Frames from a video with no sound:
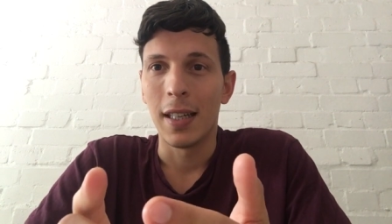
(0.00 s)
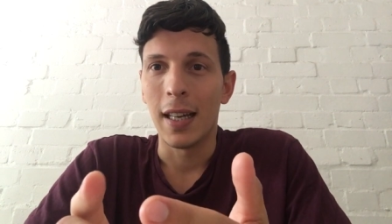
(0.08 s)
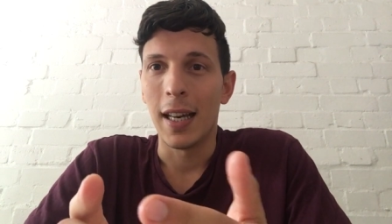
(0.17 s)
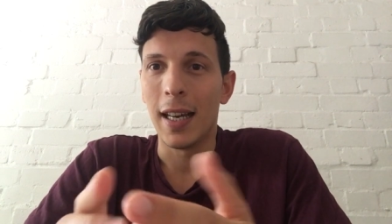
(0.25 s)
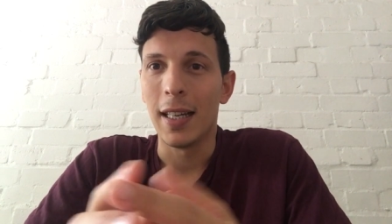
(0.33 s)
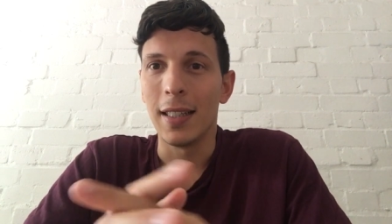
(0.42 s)

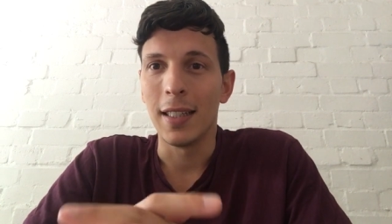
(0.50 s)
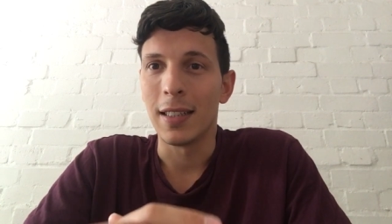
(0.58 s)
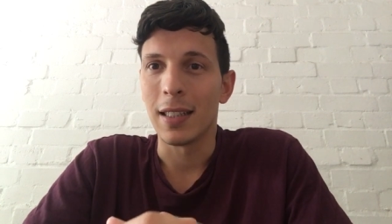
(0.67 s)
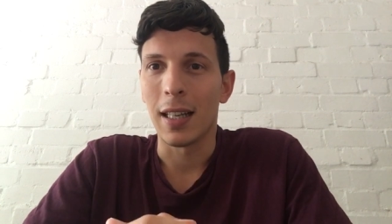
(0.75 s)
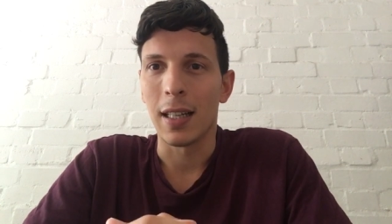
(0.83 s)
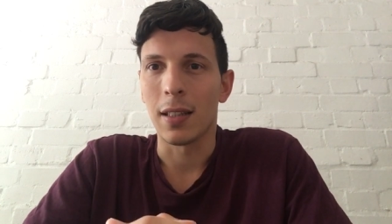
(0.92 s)
and
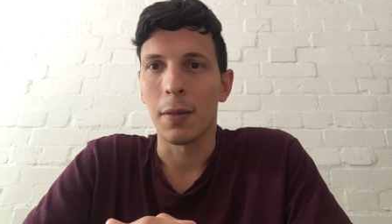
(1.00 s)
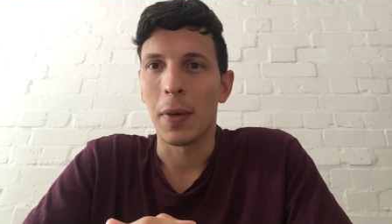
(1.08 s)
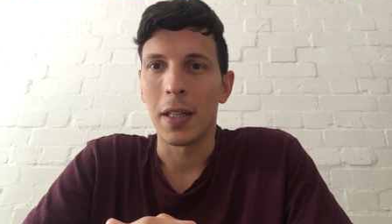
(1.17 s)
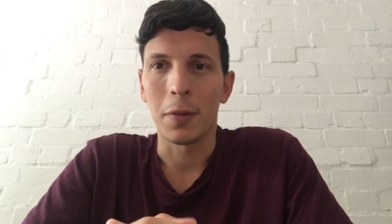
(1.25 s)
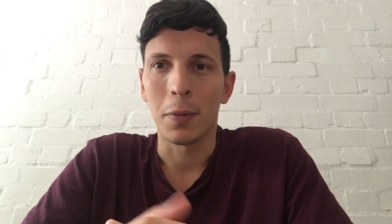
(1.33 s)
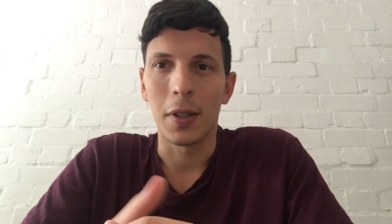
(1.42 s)
it's like the
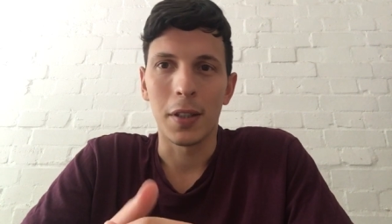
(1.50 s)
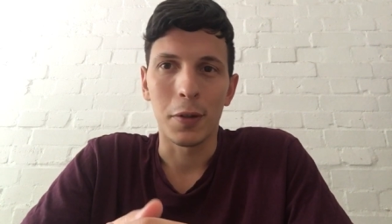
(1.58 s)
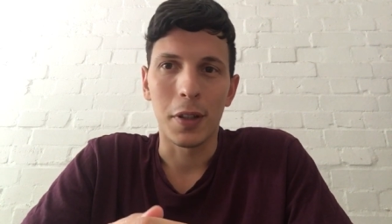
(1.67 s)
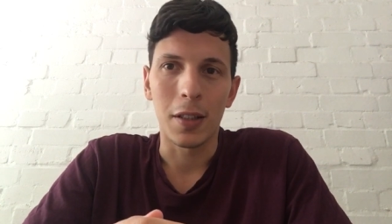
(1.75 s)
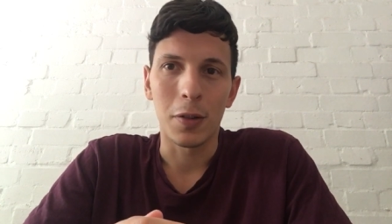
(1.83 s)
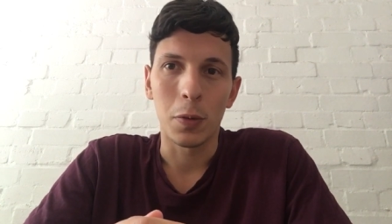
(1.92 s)
best way to
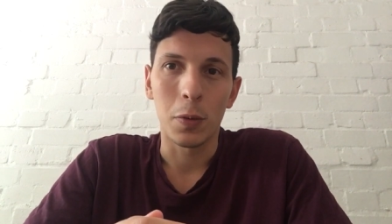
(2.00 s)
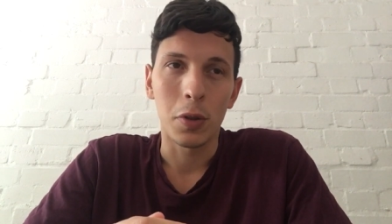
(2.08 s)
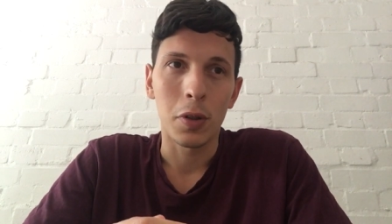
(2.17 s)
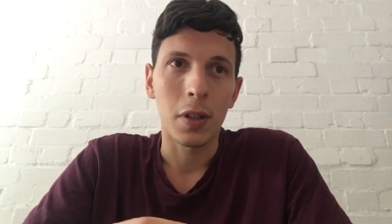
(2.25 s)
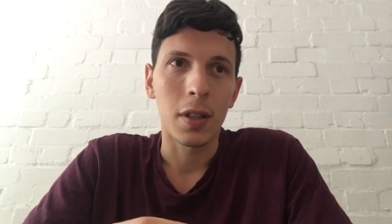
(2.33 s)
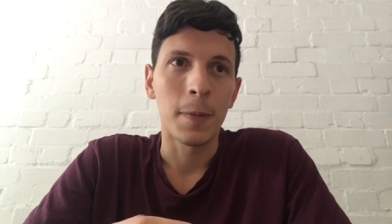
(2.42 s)
get to
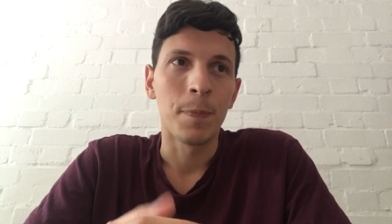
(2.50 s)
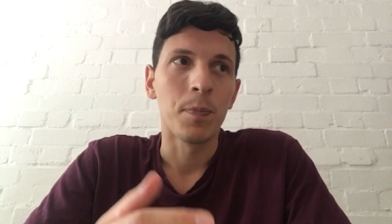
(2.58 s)
work.